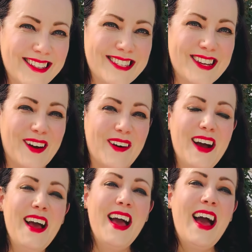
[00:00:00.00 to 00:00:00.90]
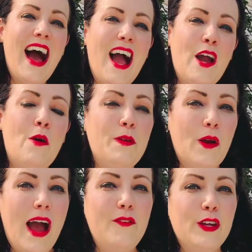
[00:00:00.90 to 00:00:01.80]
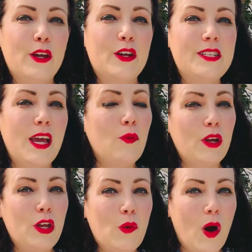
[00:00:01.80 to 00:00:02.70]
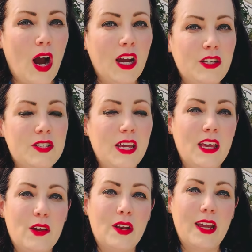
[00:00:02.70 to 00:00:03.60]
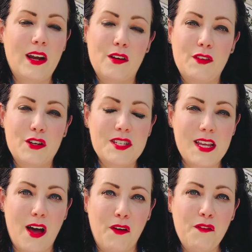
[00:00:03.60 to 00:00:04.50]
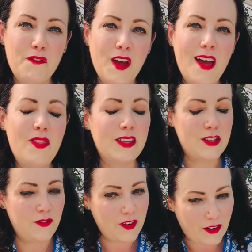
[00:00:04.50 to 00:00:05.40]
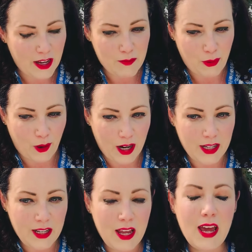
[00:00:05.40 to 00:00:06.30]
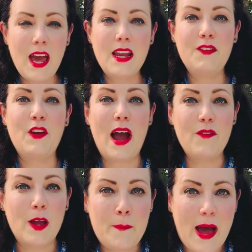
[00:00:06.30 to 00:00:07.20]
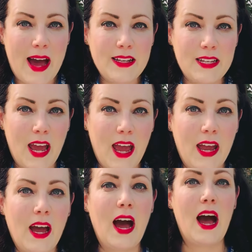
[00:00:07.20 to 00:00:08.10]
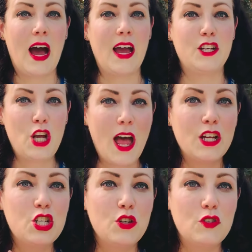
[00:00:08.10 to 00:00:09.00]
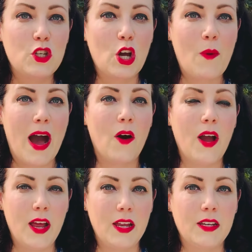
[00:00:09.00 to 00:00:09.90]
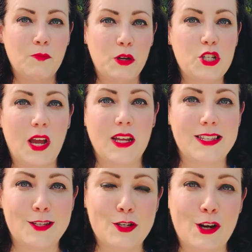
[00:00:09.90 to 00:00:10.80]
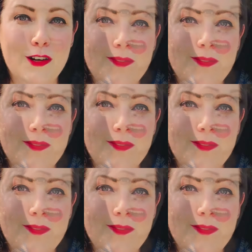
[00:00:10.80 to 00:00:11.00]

So I hope you're having a good day where you are and you're taking good care of yourself. That's very important. And if you're having a bad day, I challenge you to go out and put your hands in the dirt.